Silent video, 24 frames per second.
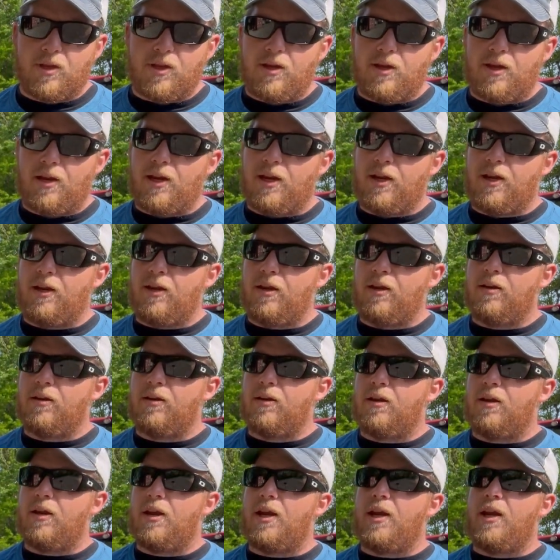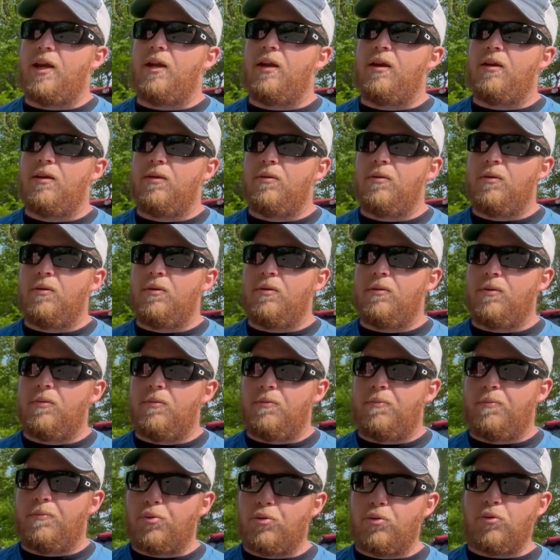A
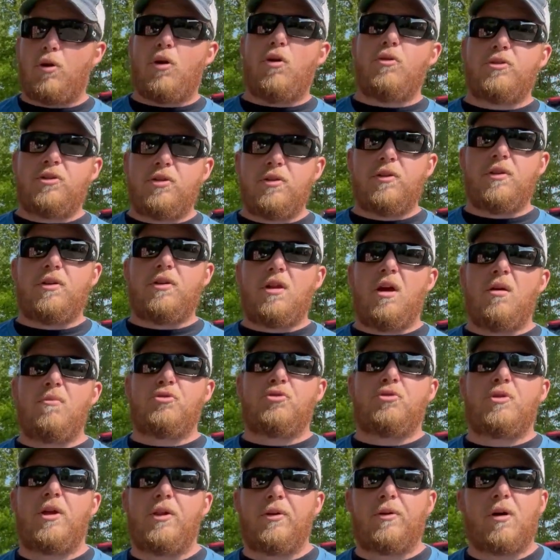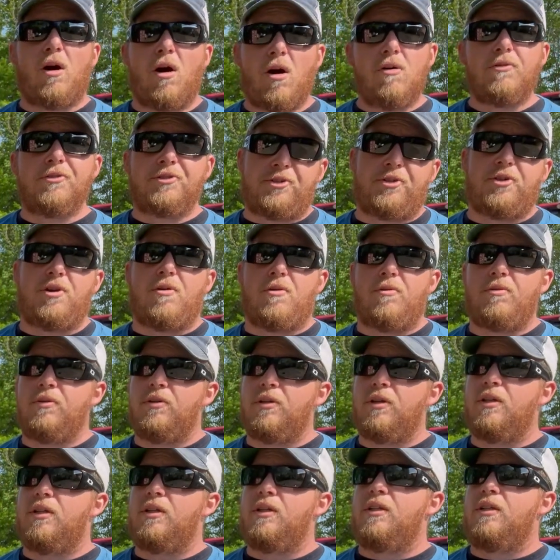pro to the dump trailer also
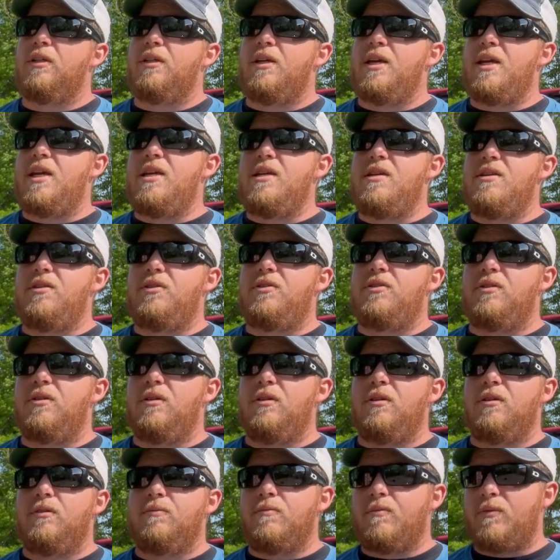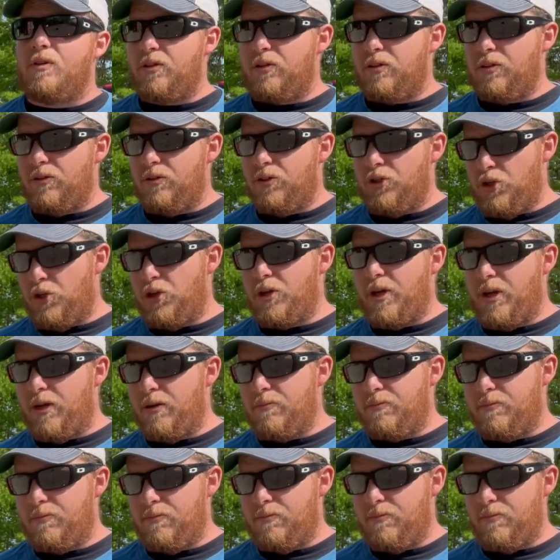is you
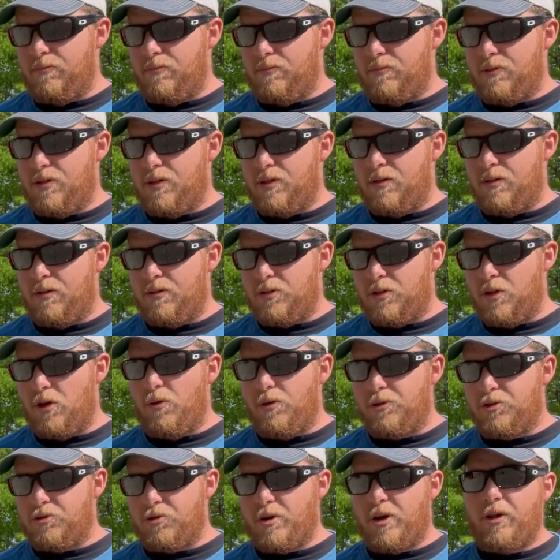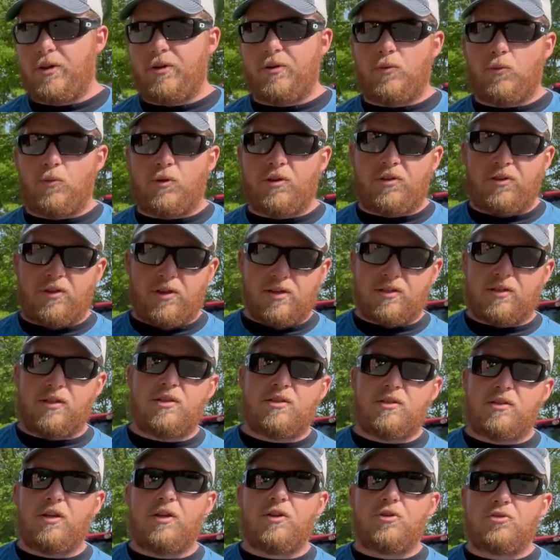can tow a trailer with the
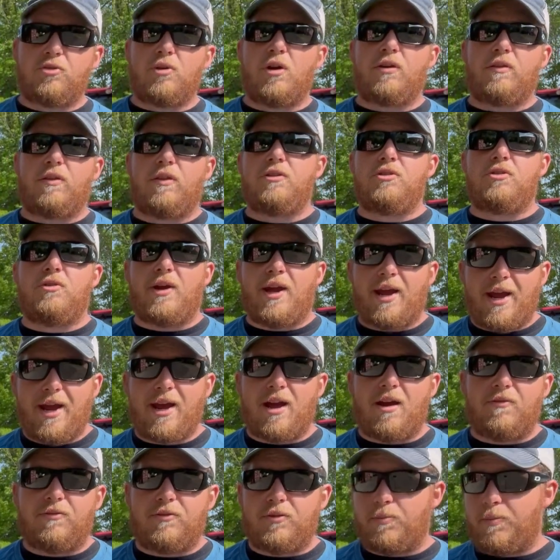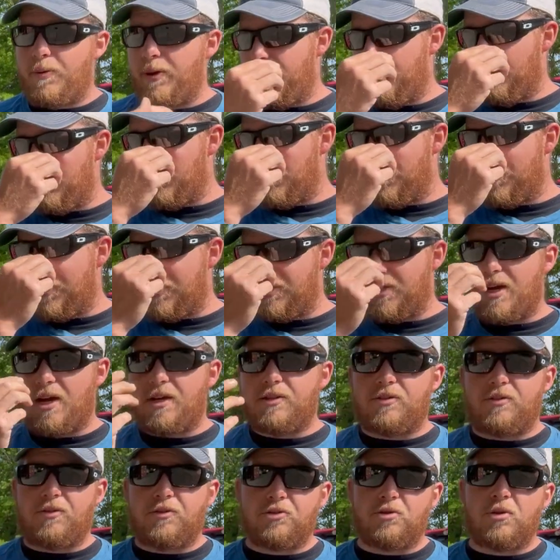existing truck that you have, depending on the size
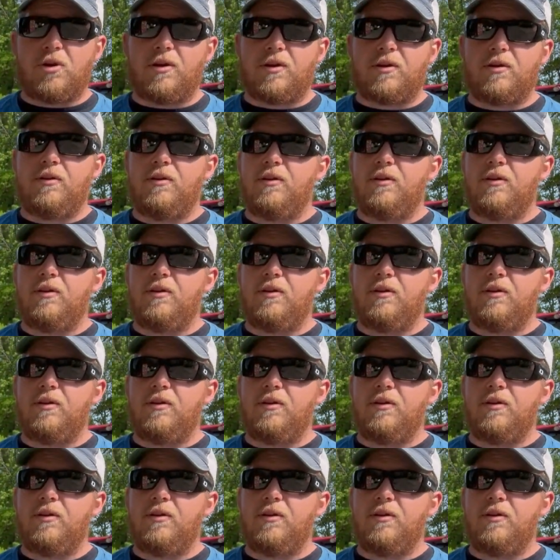of the truck.